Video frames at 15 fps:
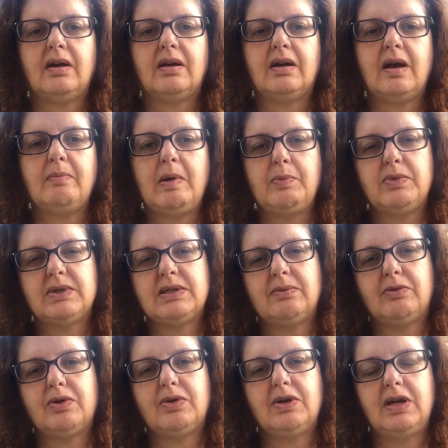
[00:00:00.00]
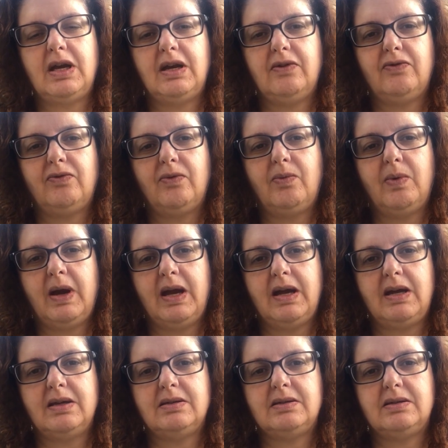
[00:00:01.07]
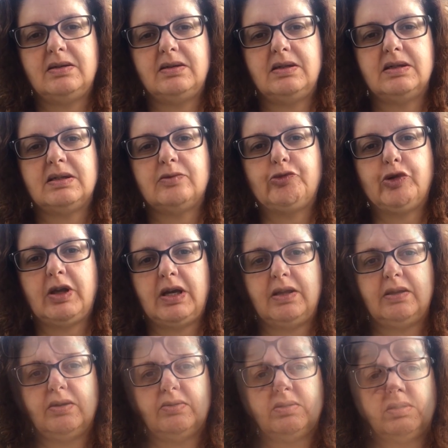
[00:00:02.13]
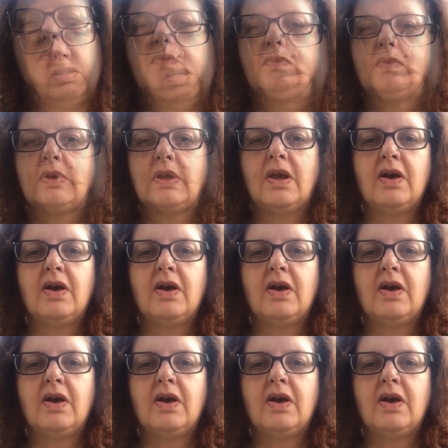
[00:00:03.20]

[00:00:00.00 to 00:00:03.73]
come up with some creative ways to display those things.